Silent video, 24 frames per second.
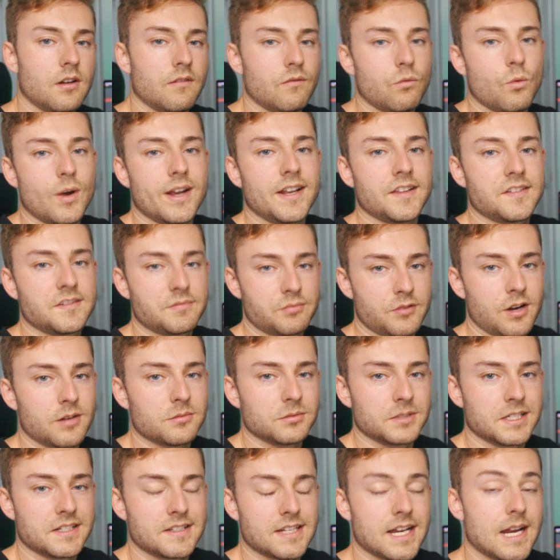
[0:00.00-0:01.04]
of when it's
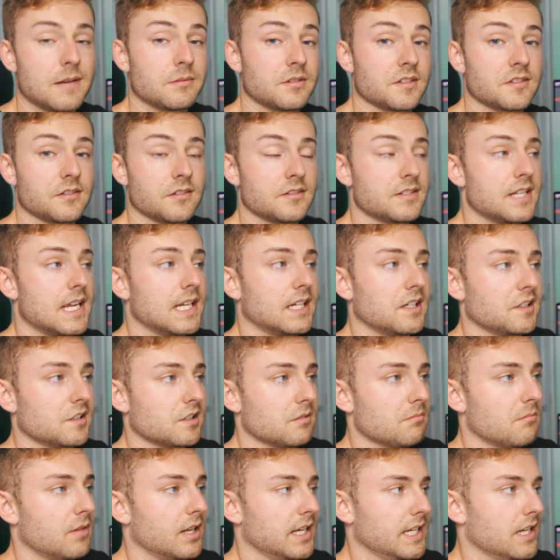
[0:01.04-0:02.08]
probably time to start taking
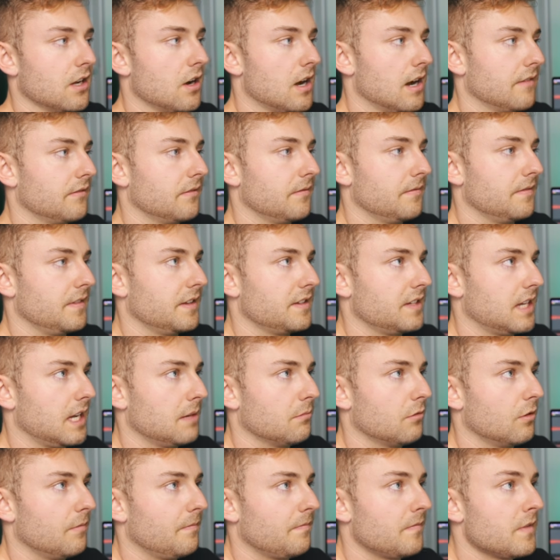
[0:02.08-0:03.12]
some money off of the
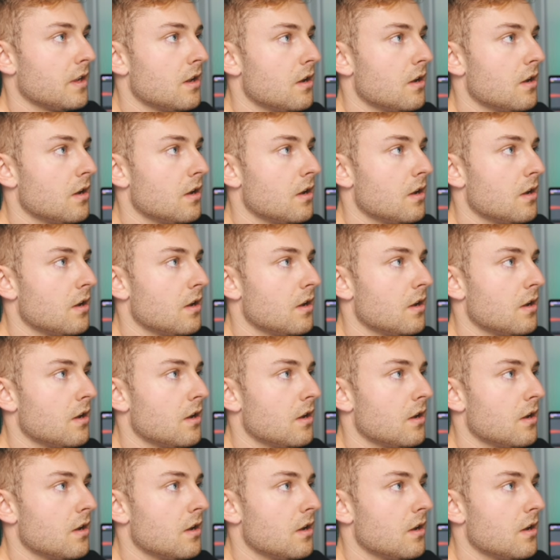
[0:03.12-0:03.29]
table.